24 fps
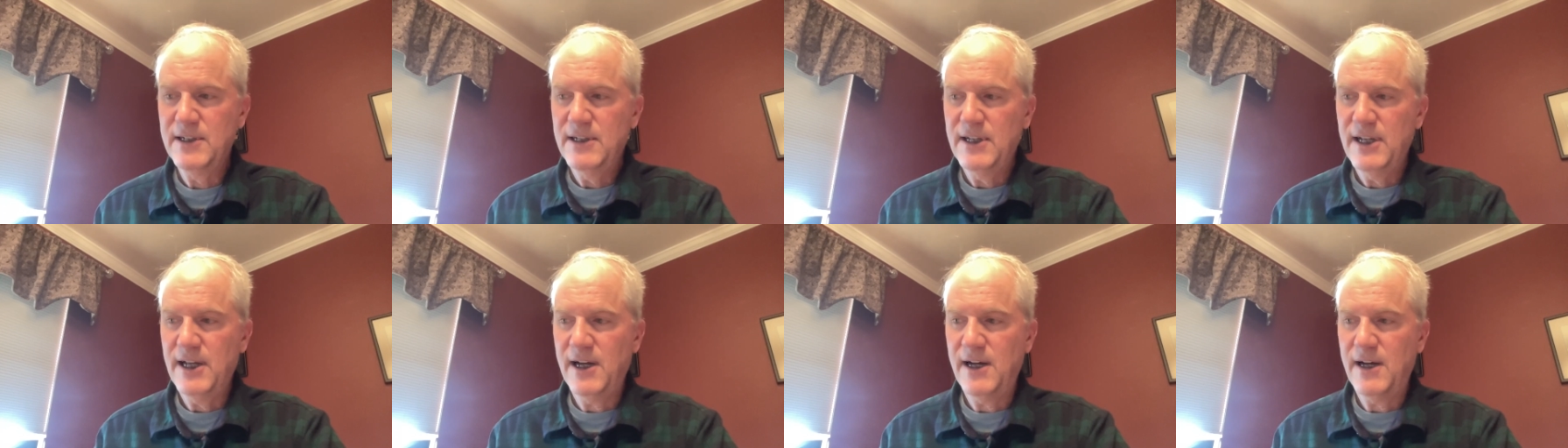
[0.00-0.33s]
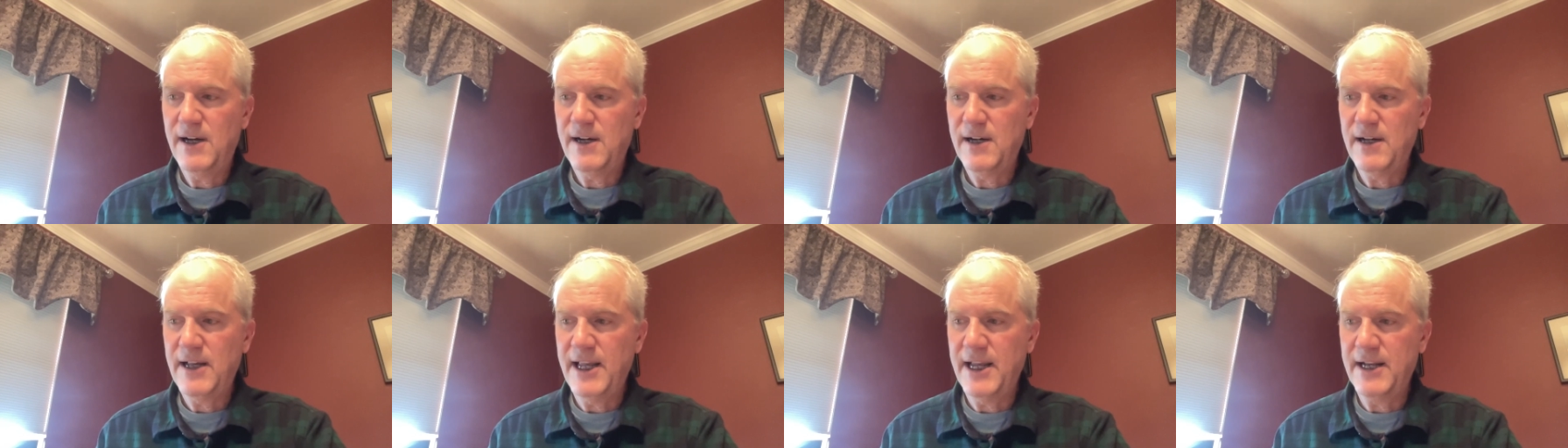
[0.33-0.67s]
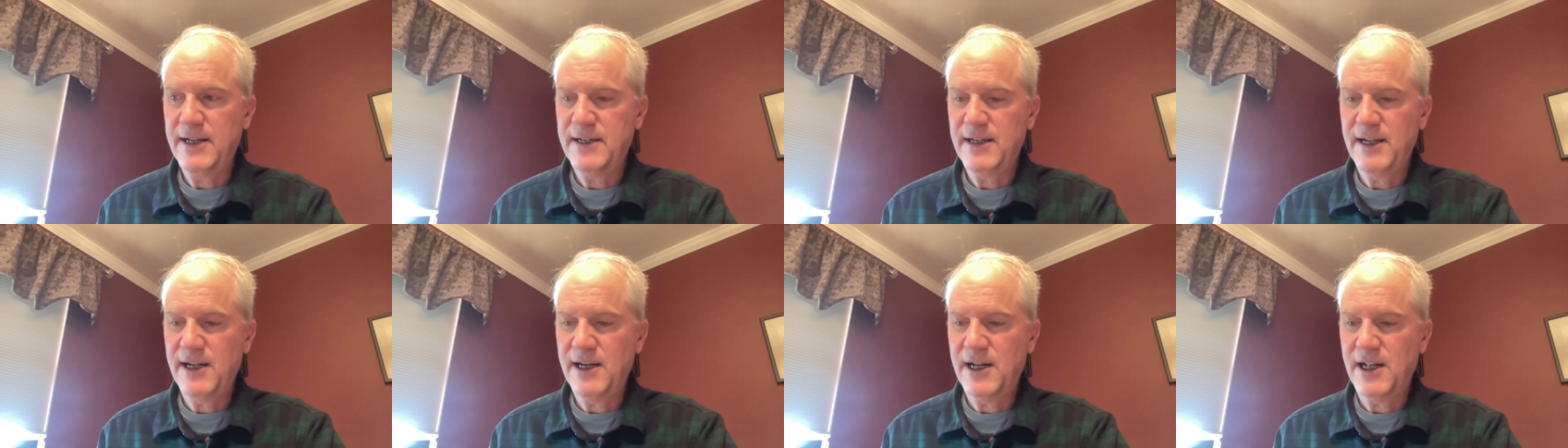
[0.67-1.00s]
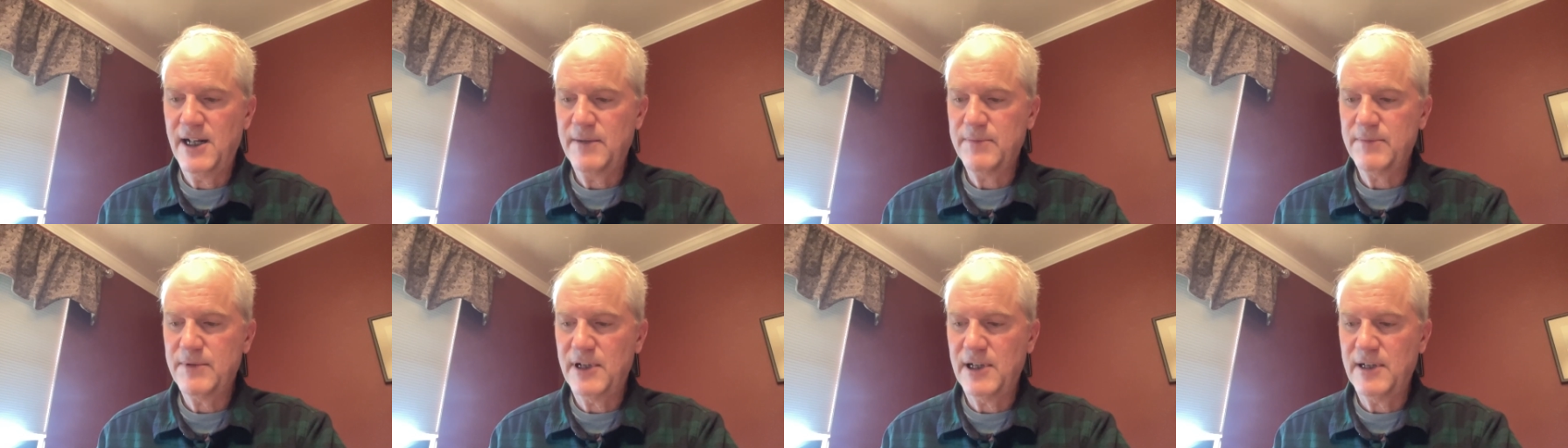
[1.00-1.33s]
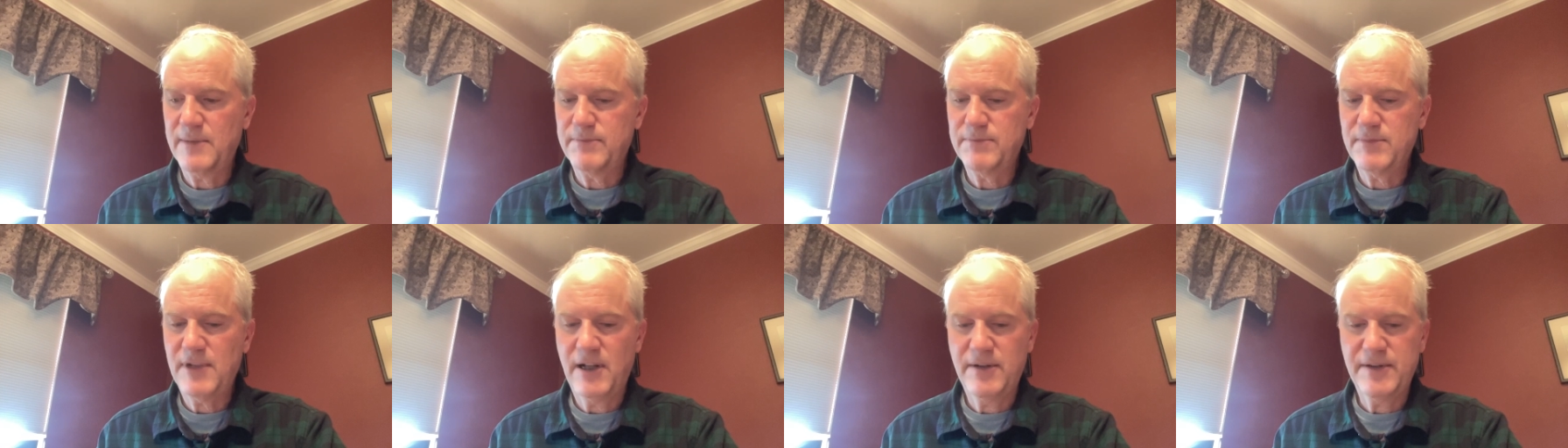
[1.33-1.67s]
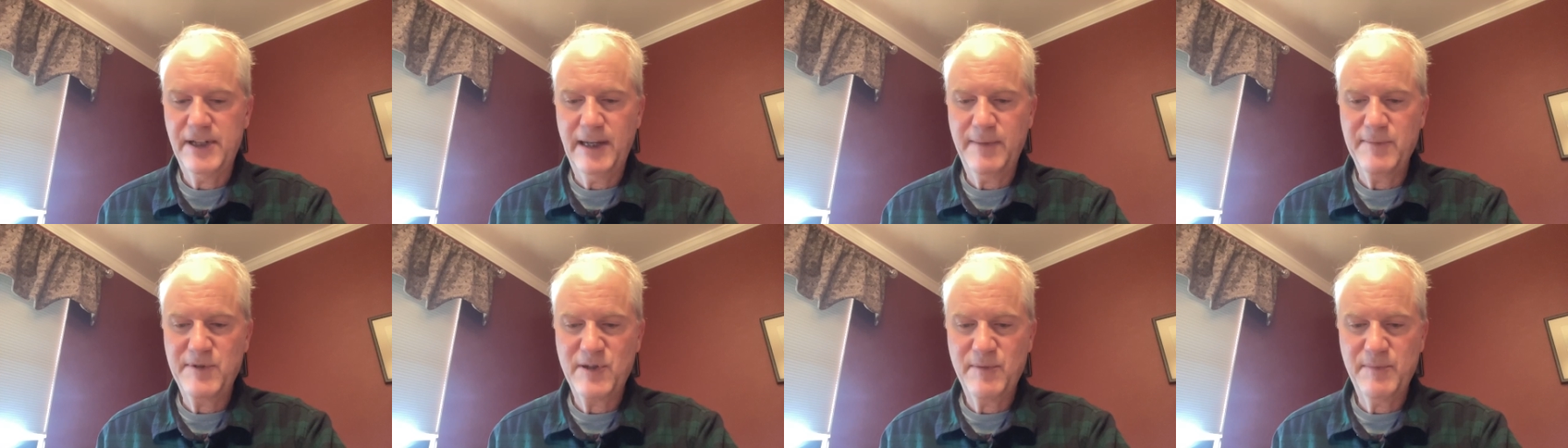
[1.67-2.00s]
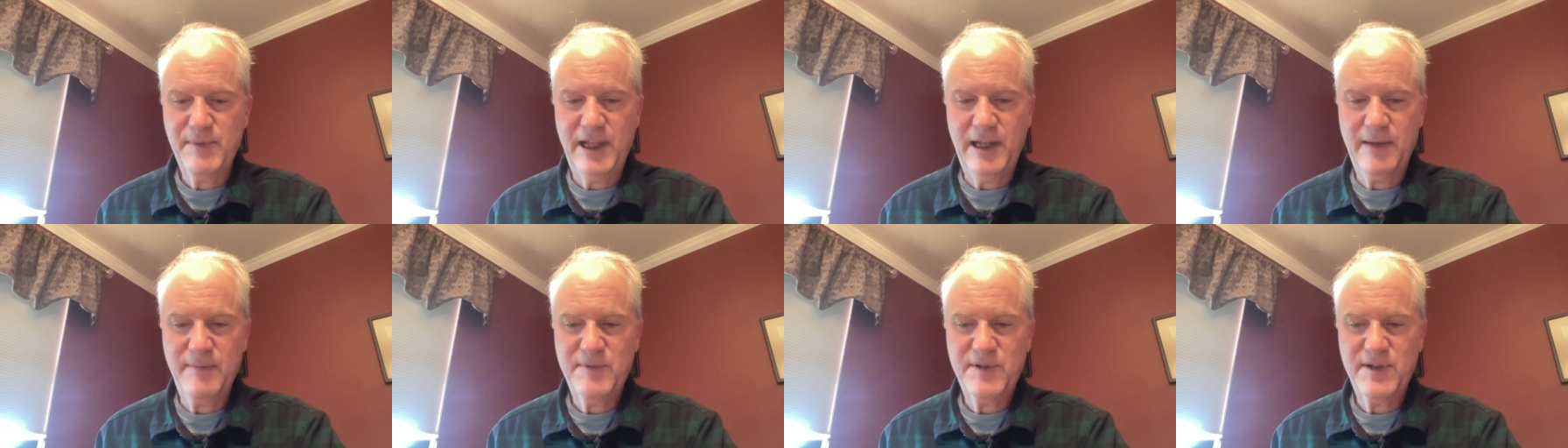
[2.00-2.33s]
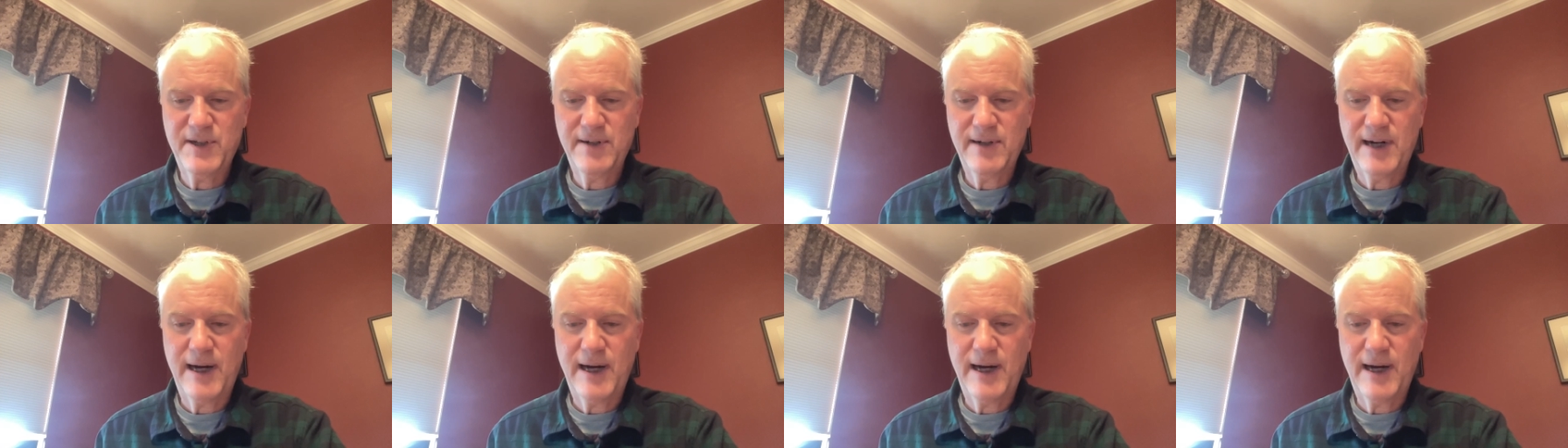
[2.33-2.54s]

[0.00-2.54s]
And I'll name some names here.